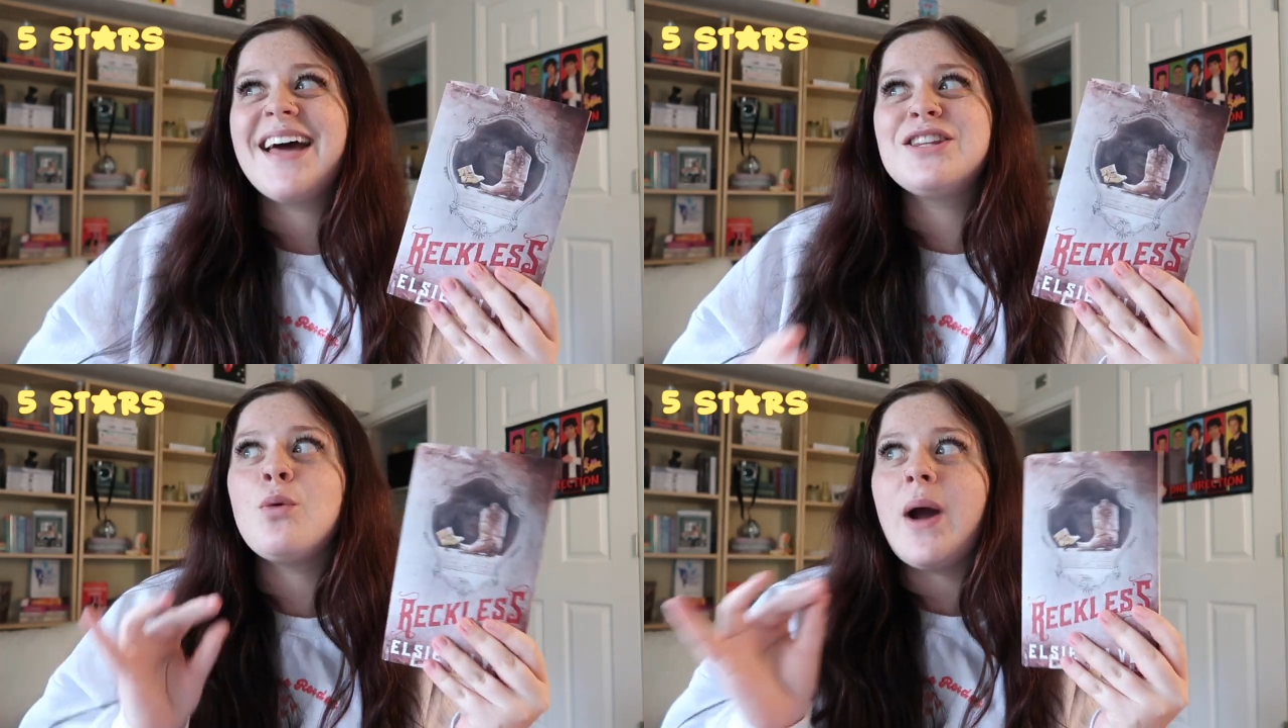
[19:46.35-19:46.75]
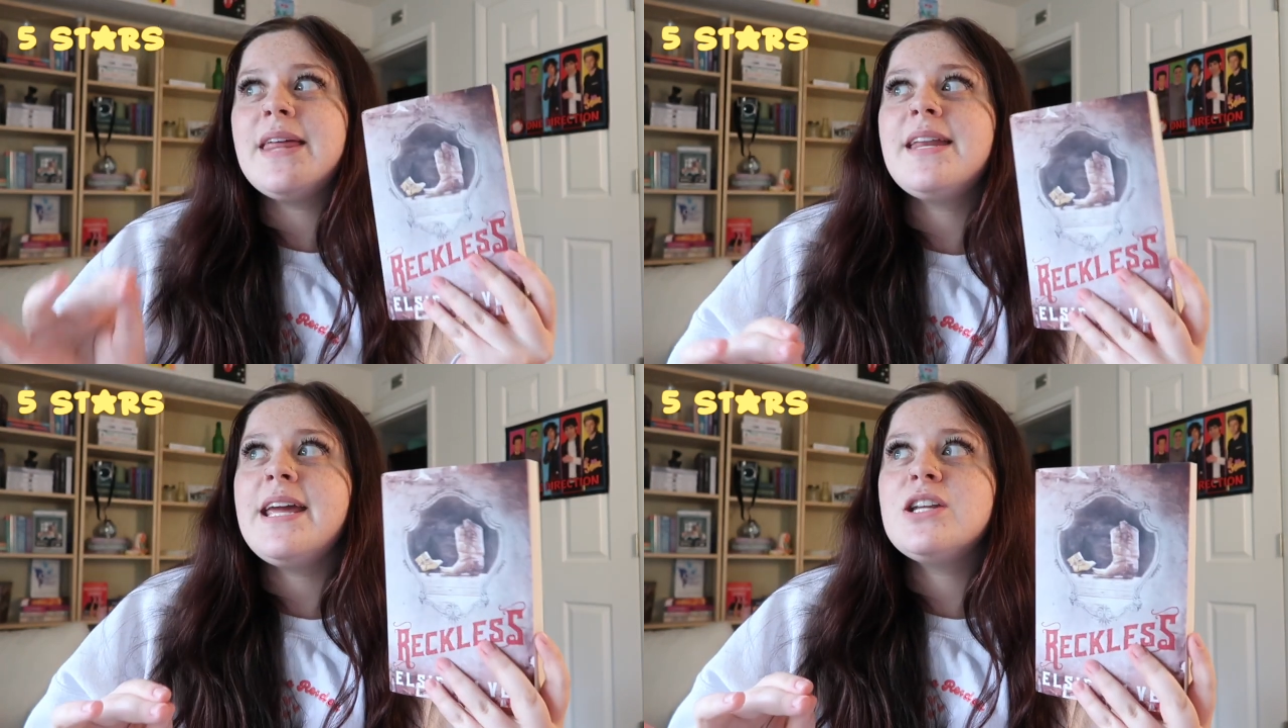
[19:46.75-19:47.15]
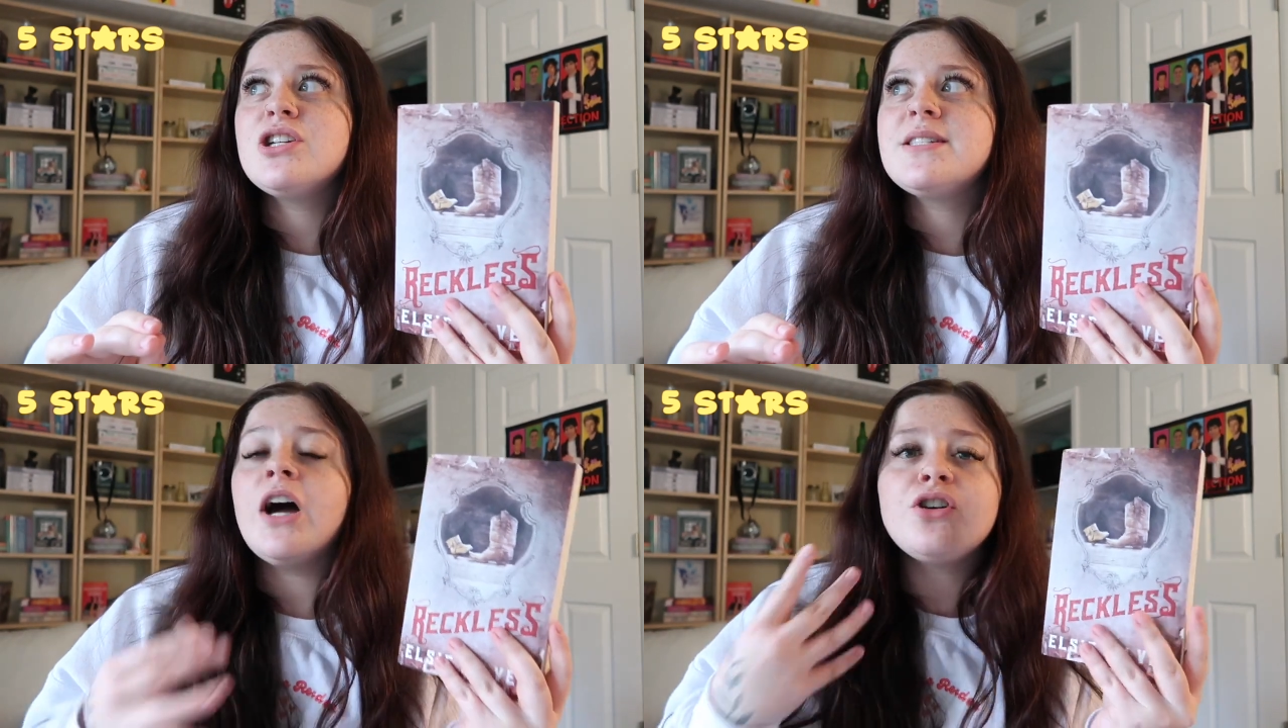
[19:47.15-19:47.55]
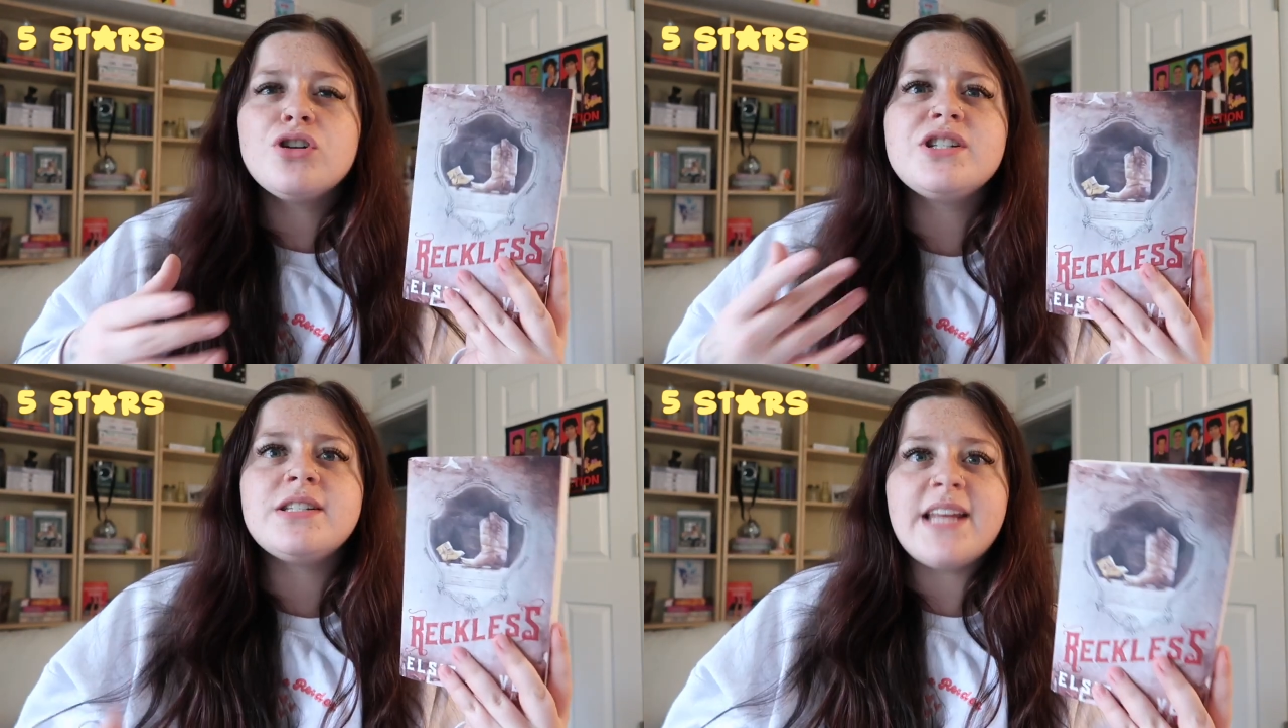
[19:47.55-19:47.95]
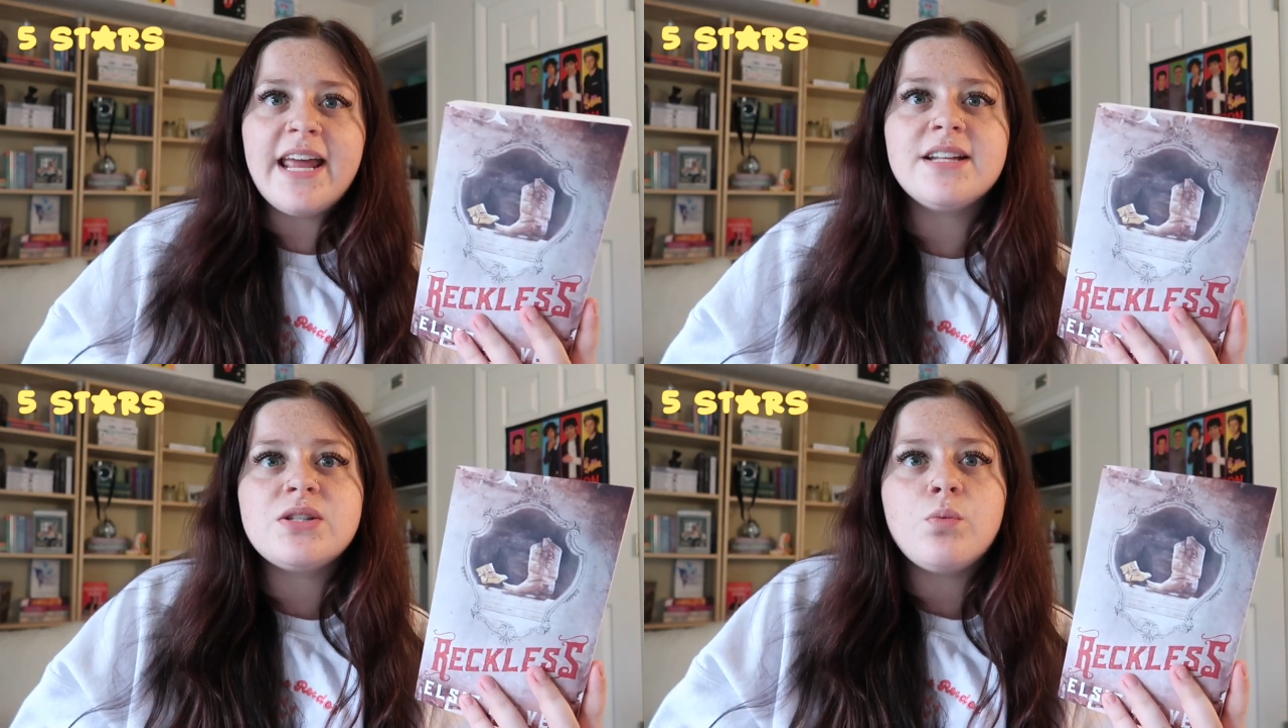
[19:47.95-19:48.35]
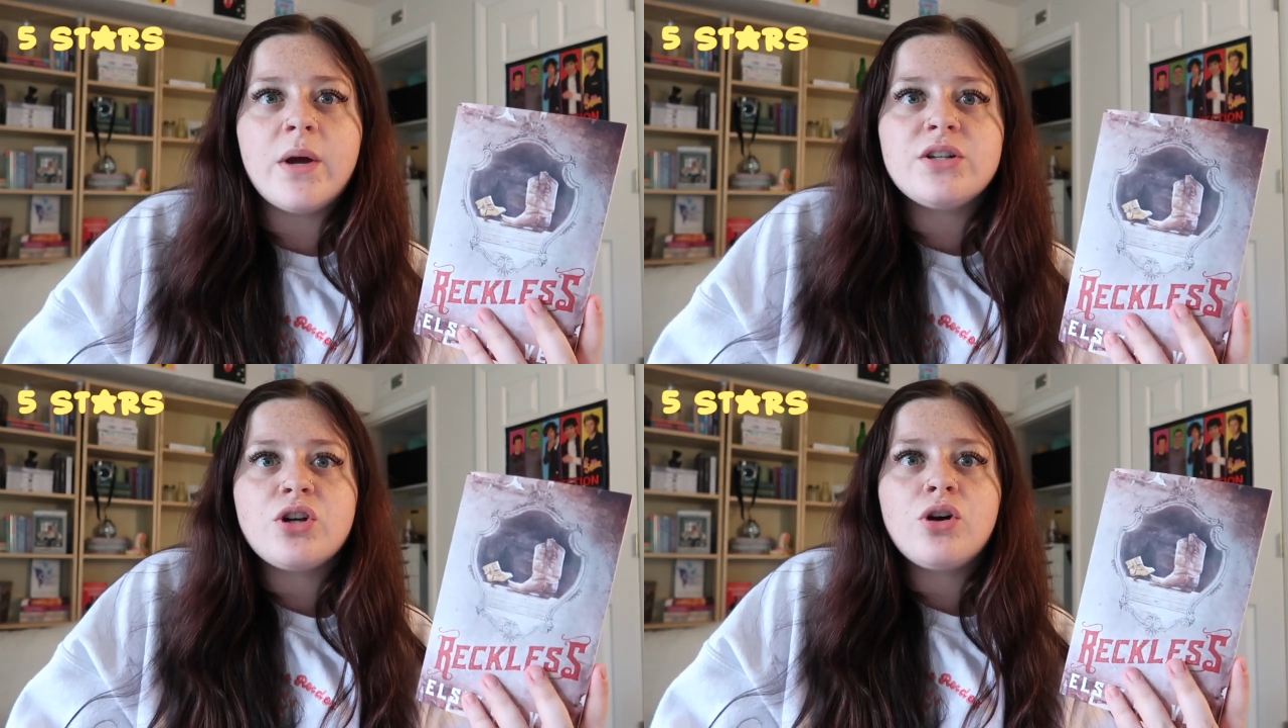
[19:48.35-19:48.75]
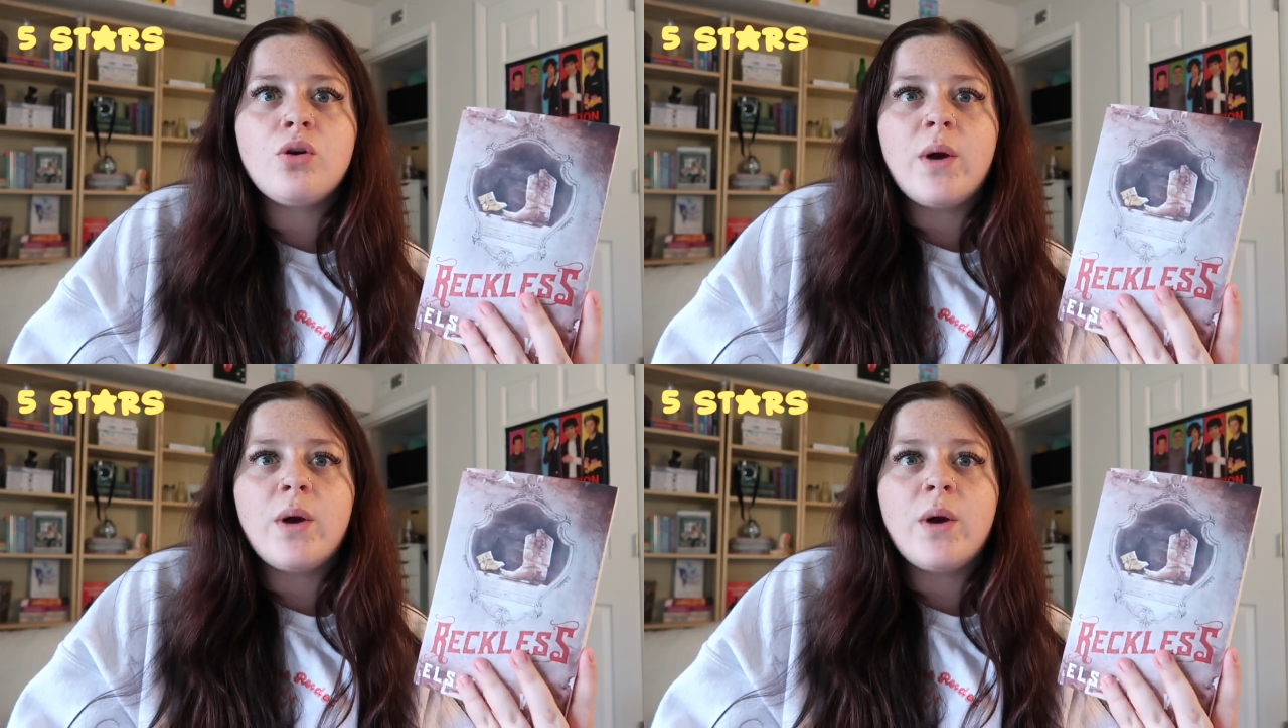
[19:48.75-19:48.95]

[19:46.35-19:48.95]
The way that he just understands winter